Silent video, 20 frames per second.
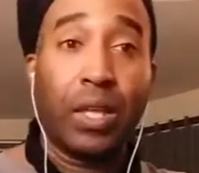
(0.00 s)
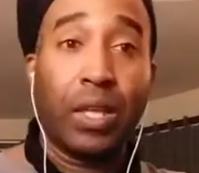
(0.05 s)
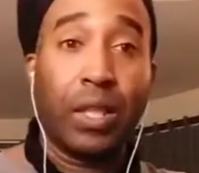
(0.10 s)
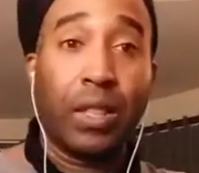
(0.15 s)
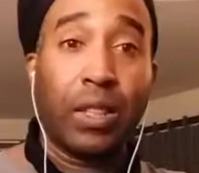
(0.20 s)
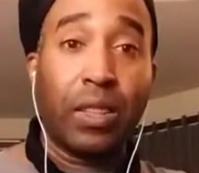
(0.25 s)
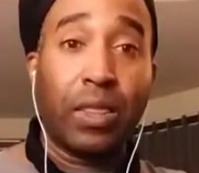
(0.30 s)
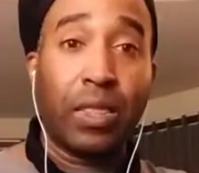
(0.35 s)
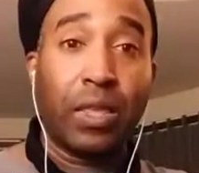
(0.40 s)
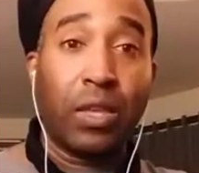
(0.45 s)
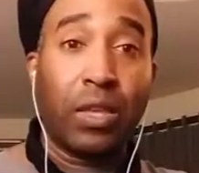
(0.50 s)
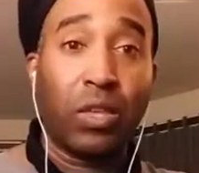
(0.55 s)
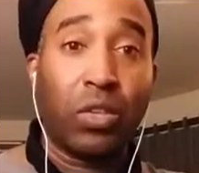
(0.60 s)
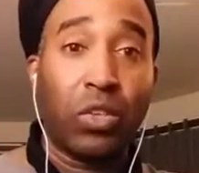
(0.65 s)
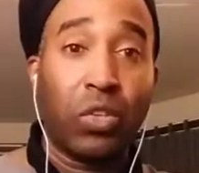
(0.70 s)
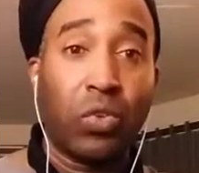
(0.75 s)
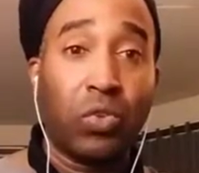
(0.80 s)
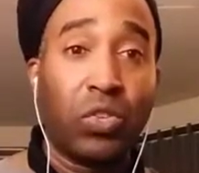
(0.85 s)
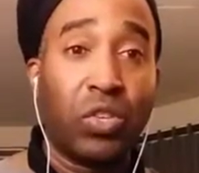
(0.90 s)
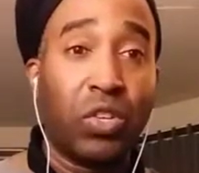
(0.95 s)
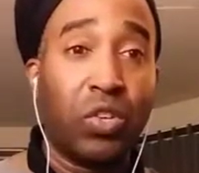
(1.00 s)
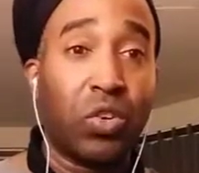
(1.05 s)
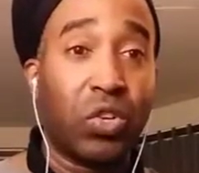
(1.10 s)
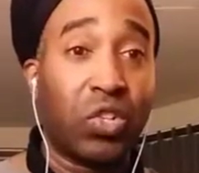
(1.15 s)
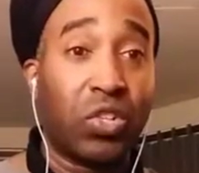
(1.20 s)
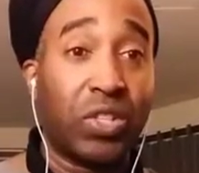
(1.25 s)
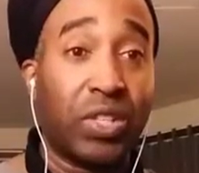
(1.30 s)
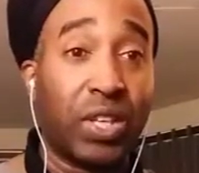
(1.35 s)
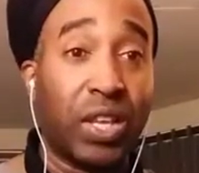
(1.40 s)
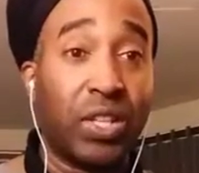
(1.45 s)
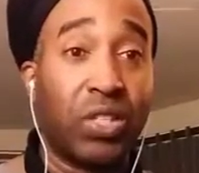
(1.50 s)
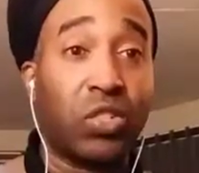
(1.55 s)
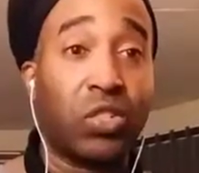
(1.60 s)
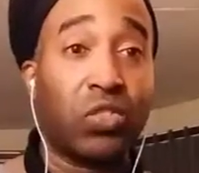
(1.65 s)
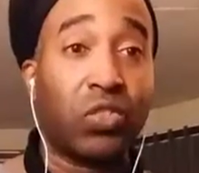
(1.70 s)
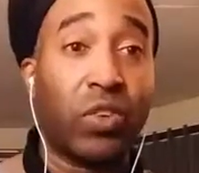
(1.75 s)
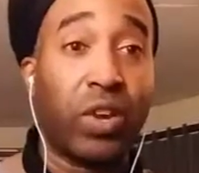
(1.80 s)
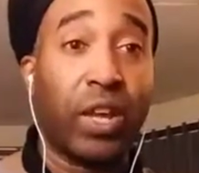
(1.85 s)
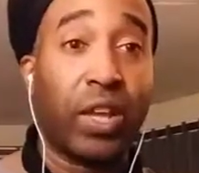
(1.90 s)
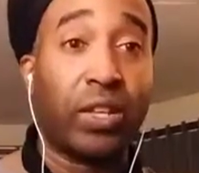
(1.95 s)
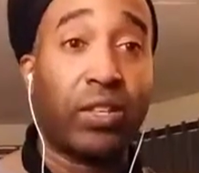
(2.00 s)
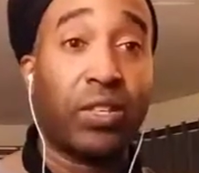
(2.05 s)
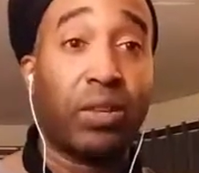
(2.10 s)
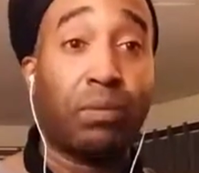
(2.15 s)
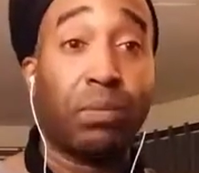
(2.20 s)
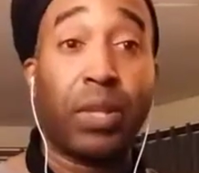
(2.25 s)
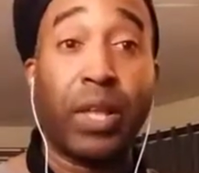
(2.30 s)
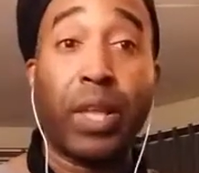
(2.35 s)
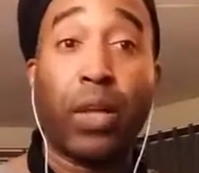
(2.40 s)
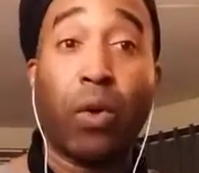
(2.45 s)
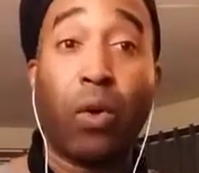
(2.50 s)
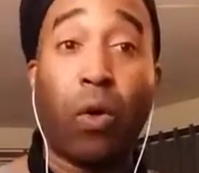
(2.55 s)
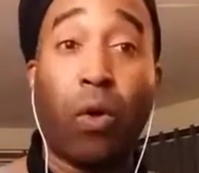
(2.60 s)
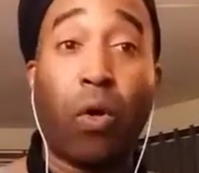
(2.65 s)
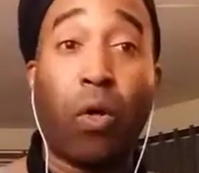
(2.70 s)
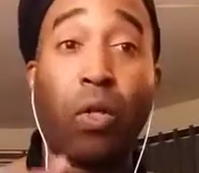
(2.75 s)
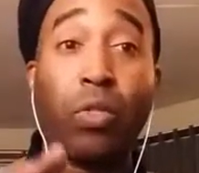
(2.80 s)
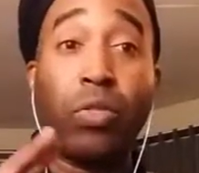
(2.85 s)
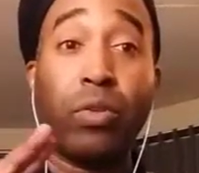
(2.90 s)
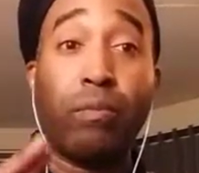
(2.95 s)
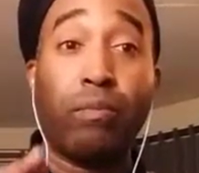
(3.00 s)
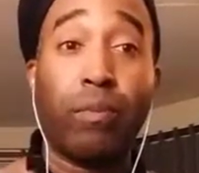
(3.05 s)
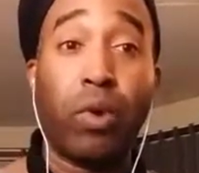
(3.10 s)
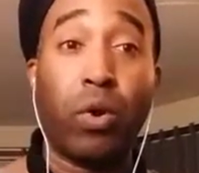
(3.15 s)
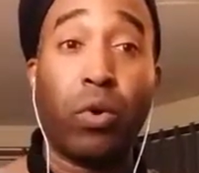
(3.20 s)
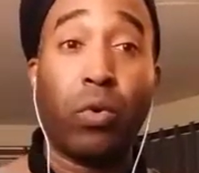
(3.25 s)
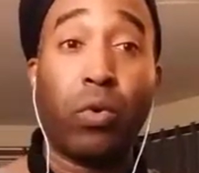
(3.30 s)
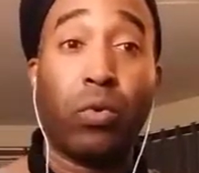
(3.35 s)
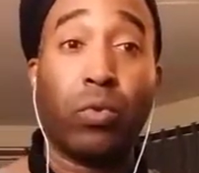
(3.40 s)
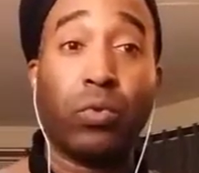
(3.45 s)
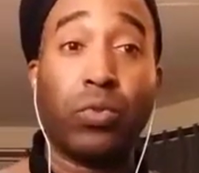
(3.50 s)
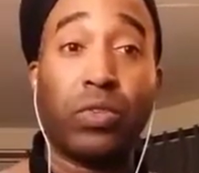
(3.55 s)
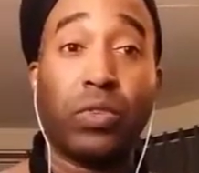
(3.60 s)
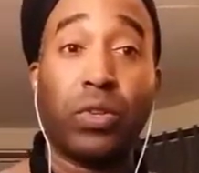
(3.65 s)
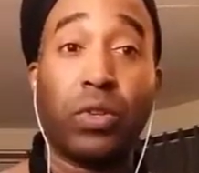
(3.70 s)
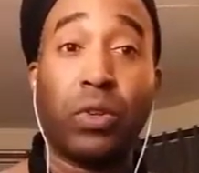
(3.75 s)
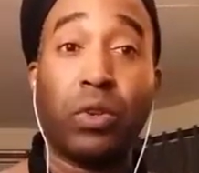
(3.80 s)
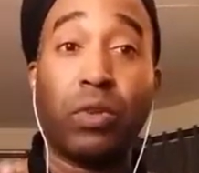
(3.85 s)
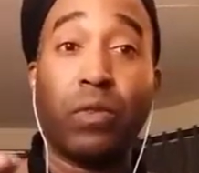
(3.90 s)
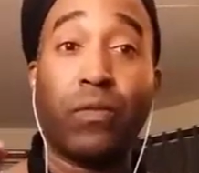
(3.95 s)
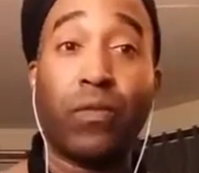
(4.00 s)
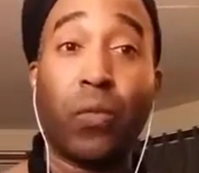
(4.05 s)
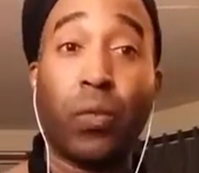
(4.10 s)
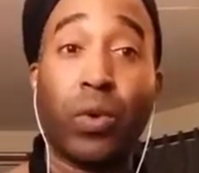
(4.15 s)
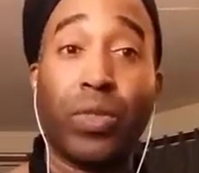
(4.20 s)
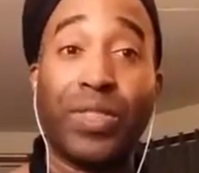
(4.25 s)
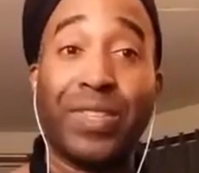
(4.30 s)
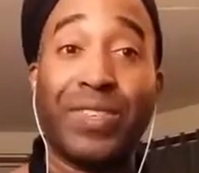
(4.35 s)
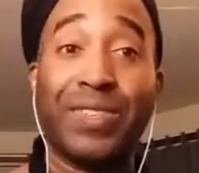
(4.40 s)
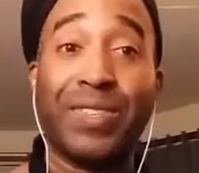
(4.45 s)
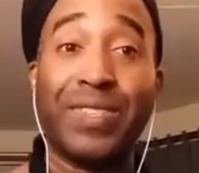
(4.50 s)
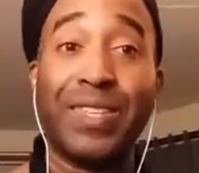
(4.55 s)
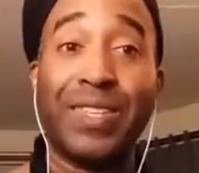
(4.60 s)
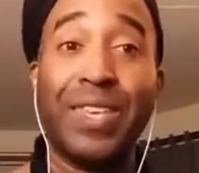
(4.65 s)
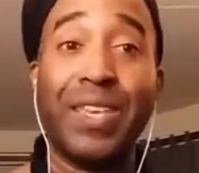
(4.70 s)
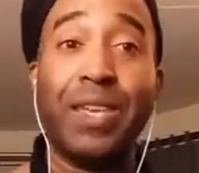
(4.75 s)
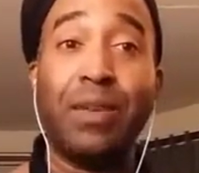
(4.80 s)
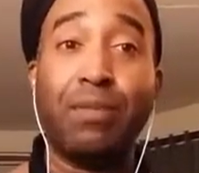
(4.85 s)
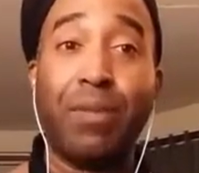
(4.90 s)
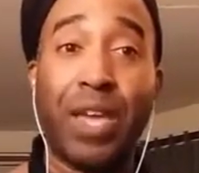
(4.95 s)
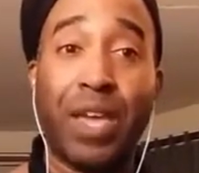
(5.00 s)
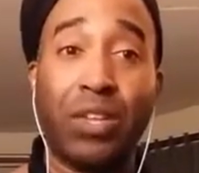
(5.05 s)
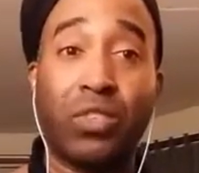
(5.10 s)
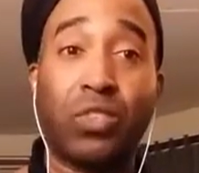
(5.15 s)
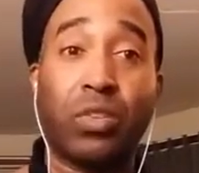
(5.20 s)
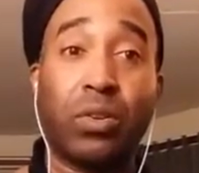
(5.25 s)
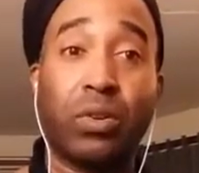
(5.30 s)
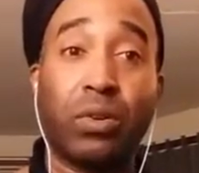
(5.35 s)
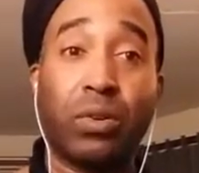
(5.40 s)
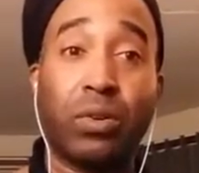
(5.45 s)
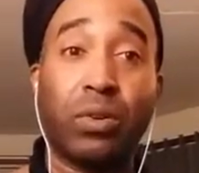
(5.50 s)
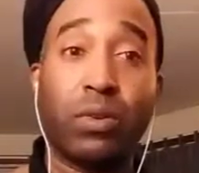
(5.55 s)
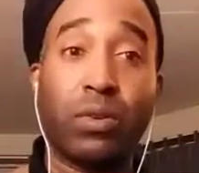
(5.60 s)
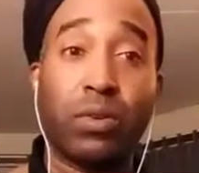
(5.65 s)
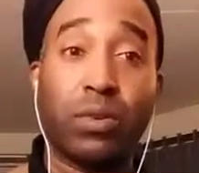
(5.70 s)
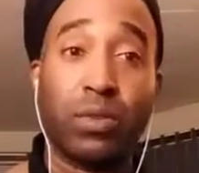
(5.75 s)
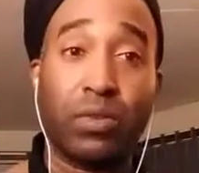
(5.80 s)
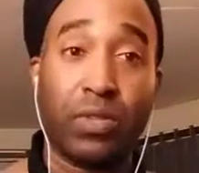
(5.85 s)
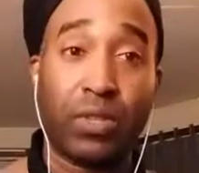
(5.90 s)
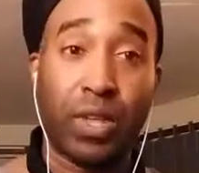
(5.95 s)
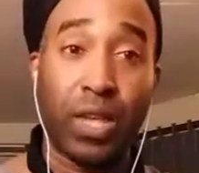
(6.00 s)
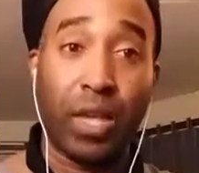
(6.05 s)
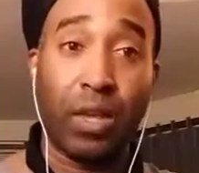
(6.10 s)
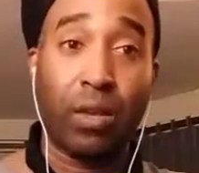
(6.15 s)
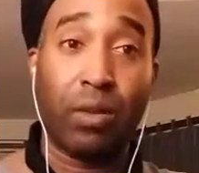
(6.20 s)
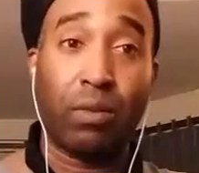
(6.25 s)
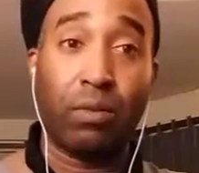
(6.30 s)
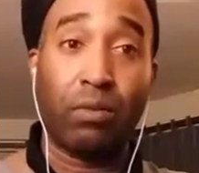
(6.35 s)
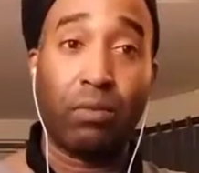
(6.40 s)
using your 6th string to play all the modes for the C major scale.